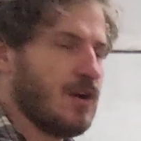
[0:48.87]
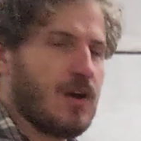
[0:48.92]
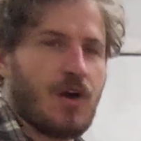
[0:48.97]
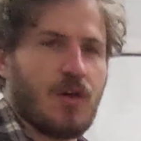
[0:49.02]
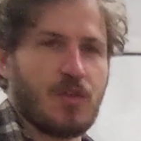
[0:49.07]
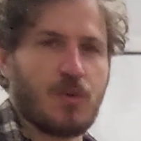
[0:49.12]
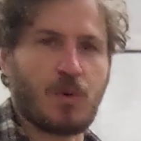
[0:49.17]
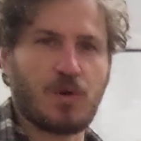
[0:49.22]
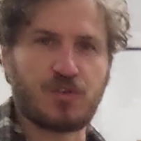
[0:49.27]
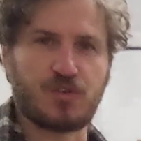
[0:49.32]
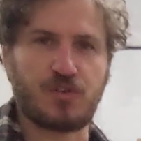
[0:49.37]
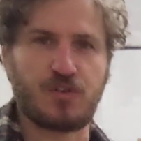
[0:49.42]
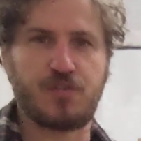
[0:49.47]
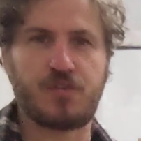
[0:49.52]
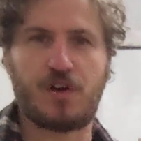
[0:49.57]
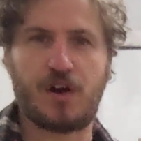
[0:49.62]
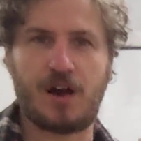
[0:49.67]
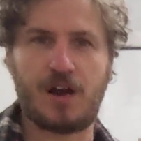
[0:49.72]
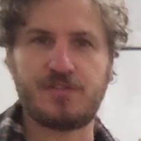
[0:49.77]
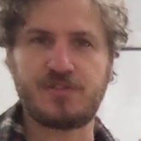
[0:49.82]
On the
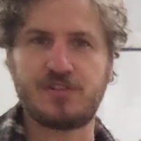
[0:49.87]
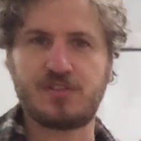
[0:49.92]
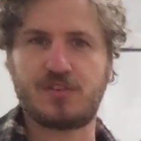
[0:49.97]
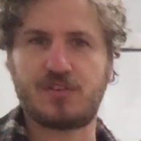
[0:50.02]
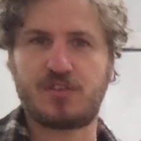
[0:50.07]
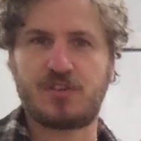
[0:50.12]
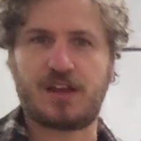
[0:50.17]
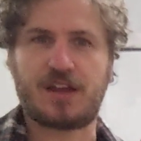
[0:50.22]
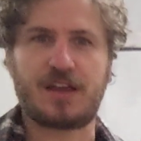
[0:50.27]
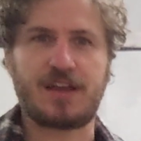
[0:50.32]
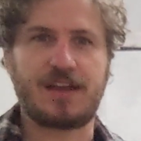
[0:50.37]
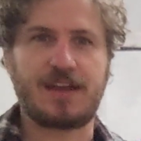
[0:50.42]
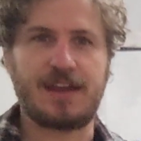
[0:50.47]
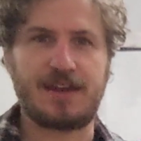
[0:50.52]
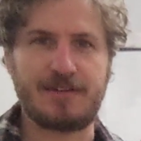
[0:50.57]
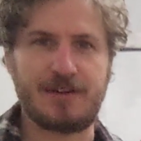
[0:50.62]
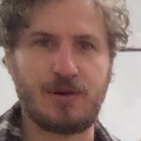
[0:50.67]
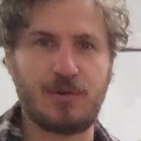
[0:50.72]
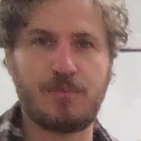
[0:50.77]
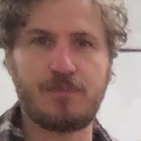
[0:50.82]
125s, it's a second
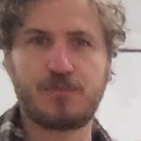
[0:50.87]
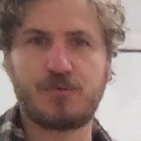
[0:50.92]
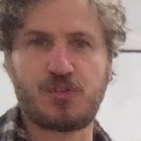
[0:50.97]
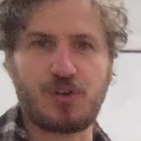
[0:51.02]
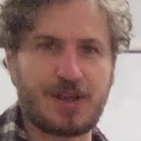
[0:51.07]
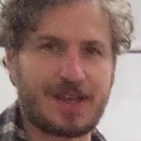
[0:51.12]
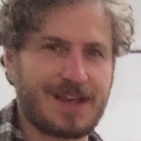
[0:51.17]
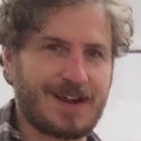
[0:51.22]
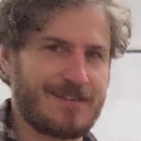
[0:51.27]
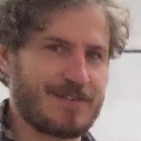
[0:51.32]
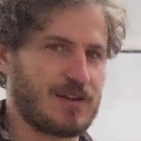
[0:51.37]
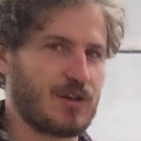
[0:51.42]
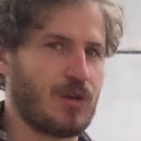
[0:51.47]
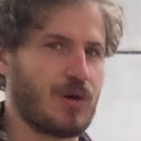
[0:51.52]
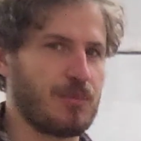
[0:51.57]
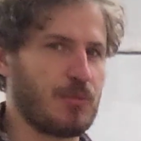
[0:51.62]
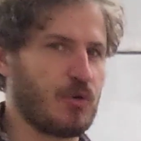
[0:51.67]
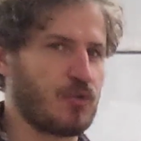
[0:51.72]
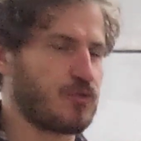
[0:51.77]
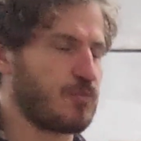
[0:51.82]
gear hill, so you're carrying a
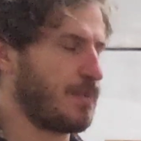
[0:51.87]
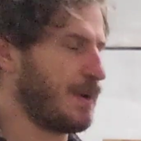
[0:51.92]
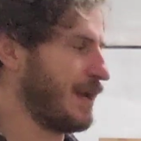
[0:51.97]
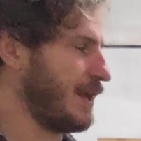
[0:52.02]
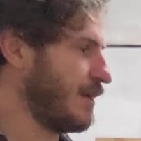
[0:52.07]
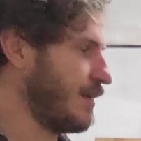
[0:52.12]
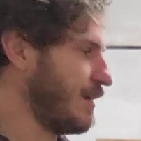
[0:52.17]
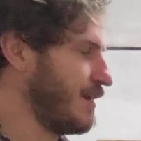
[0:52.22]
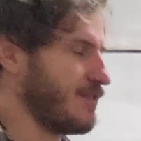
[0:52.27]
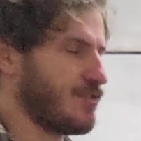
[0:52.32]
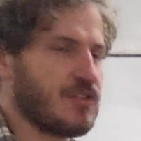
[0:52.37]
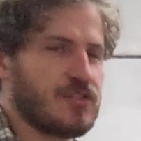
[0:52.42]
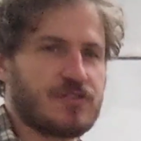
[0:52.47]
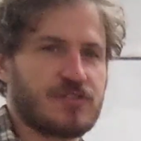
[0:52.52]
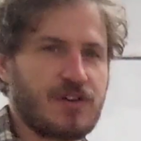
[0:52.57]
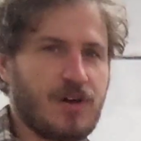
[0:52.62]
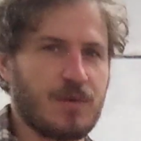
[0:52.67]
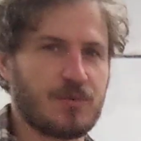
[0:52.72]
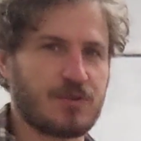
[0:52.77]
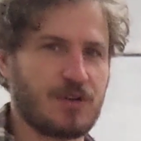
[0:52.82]
lot more speed. And it's at
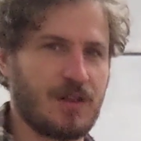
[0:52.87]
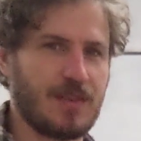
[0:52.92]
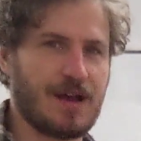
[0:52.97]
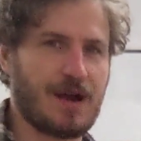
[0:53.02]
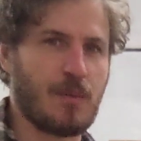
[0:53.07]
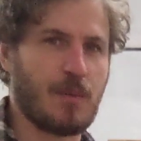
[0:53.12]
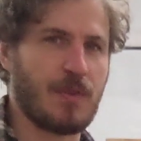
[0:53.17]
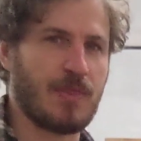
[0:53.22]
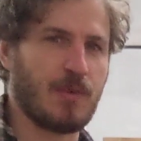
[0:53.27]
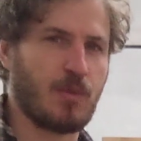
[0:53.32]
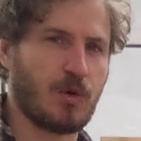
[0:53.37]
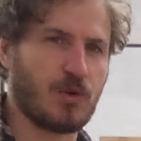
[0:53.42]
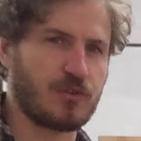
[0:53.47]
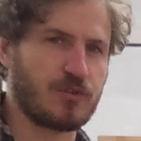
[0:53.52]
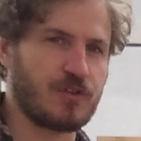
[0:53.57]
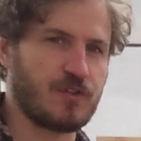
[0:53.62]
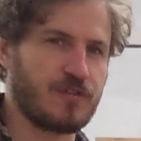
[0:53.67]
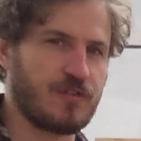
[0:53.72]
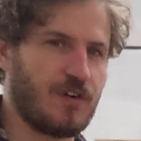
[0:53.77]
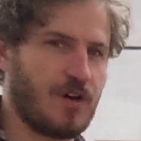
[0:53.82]
times like that when the
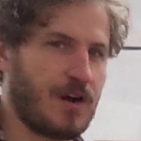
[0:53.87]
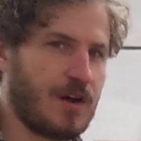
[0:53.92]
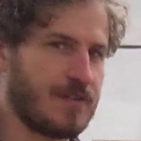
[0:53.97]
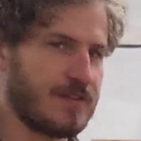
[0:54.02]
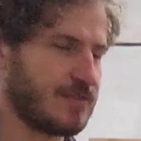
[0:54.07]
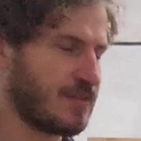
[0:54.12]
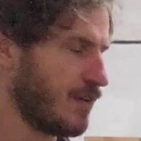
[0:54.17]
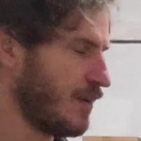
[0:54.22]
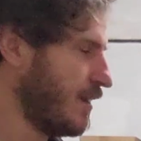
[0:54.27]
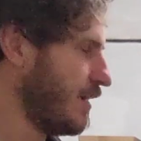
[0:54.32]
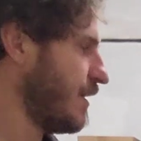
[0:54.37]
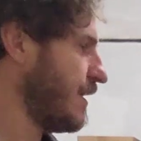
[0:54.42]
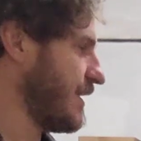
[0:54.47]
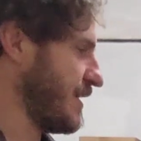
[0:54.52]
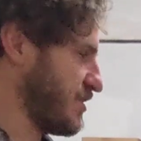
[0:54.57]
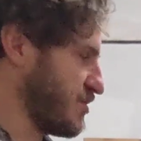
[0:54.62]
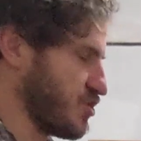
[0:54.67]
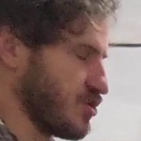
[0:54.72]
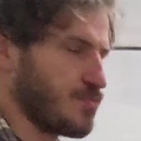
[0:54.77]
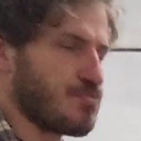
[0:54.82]
125 is
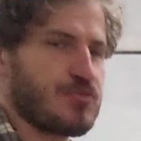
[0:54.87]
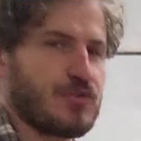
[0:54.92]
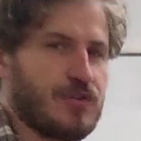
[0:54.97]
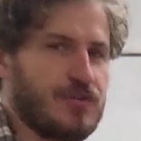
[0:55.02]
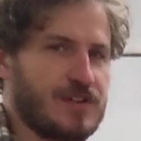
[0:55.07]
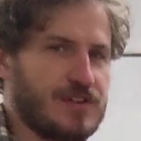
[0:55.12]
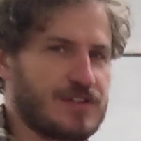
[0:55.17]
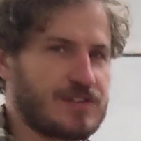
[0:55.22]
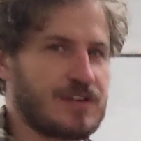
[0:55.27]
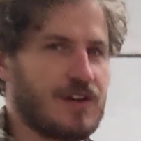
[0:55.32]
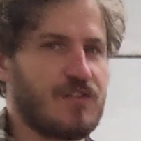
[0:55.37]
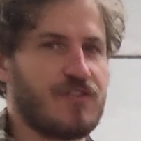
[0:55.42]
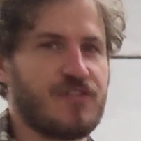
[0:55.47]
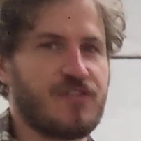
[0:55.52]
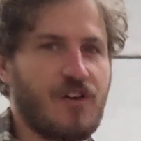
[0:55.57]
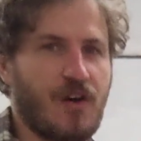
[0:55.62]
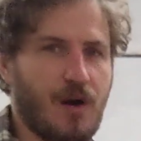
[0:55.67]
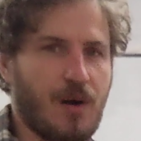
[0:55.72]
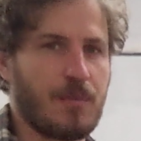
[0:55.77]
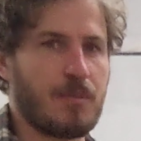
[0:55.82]
just proving itself
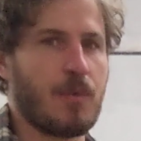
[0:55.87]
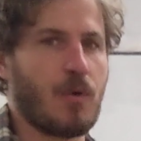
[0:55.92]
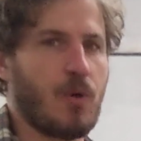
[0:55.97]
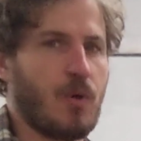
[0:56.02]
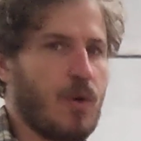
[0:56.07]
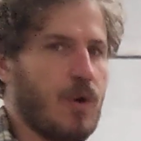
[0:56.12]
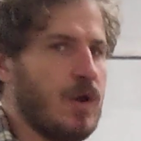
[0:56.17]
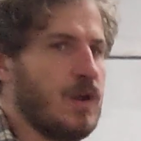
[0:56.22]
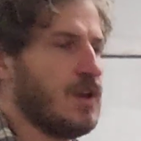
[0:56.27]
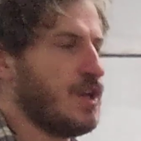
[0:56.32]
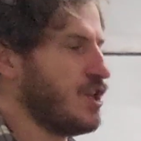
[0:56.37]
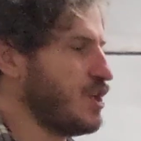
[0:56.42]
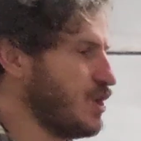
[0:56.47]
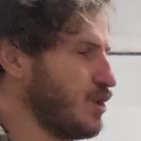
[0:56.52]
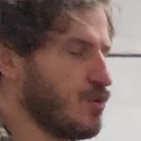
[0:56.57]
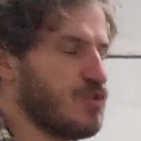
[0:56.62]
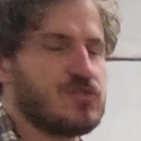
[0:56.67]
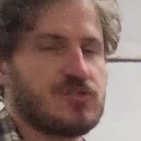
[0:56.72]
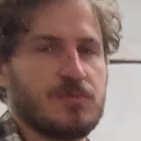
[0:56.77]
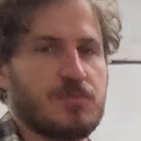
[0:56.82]
far more
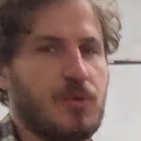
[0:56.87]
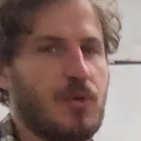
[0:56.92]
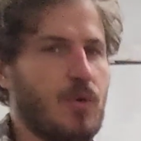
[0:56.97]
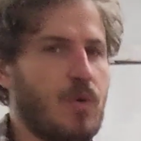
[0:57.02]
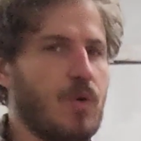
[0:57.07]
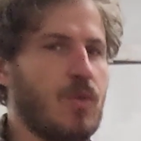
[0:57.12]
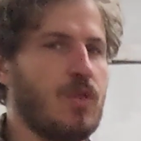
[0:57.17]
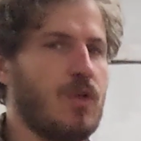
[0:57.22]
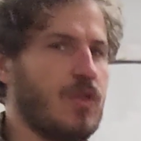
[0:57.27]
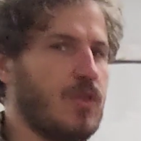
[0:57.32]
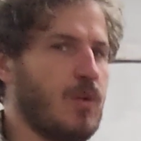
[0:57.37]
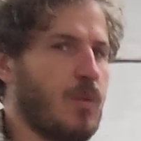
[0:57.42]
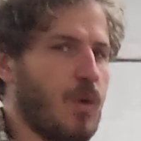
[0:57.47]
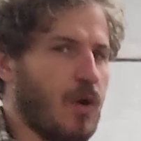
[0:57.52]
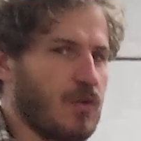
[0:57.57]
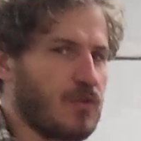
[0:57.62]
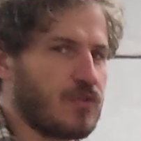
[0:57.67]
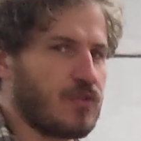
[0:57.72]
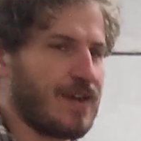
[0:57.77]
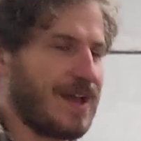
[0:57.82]
usable than the
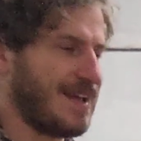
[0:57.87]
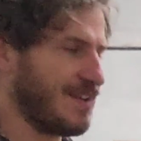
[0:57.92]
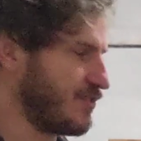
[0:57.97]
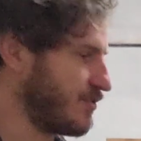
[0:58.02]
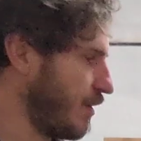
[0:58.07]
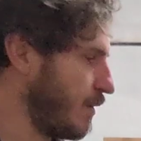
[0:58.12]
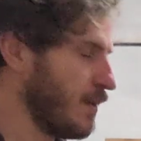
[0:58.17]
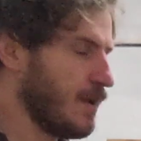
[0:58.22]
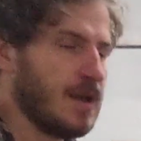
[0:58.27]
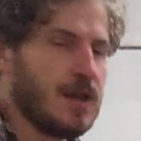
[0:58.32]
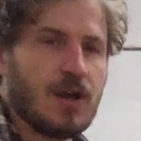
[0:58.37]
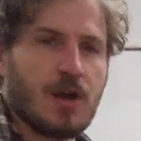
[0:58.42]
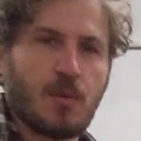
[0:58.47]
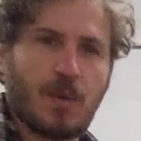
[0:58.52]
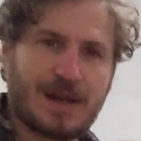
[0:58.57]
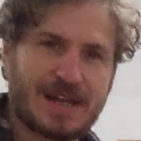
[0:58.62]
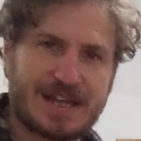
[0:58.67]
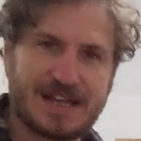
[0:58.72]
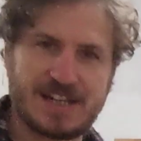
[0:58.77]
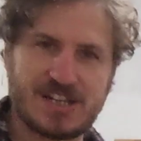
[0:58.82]
110. So
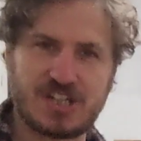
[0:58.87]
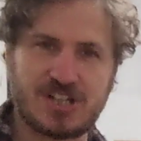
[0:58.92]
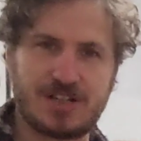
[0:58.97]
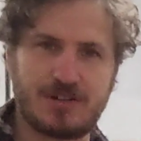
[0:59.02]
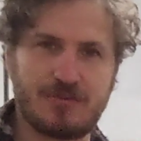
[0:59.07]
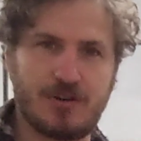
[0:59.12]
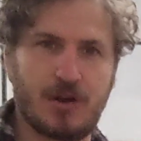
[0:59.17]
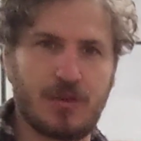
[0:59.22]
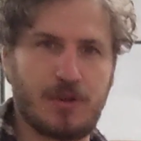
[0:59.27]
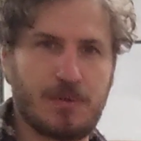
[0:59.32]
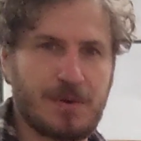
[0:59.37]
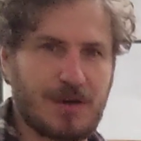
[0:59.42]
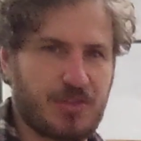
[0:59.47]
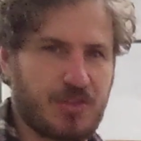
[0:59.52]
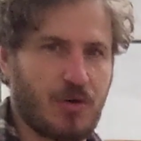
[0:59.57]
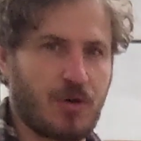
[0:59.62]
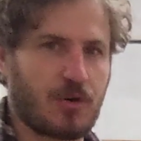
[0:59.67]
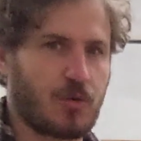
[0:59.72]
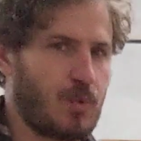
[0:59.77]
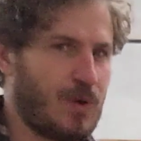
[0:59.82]
when I initially rode them, I
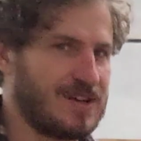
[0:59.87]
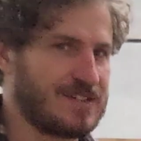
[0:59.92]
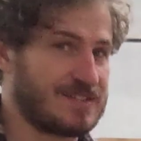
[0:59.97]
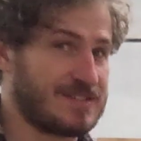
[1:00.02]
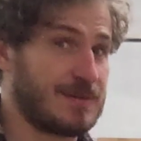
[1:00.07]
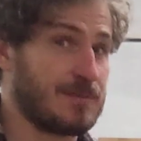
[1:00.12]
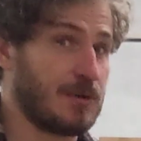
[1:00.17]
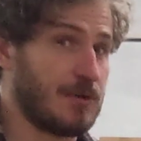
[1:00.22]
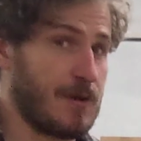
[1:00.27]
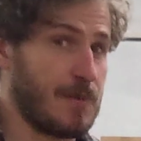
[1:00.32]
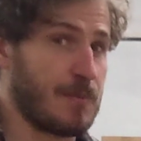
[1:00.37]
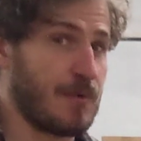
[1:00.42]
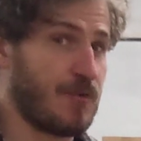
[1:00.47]
thought quite similar in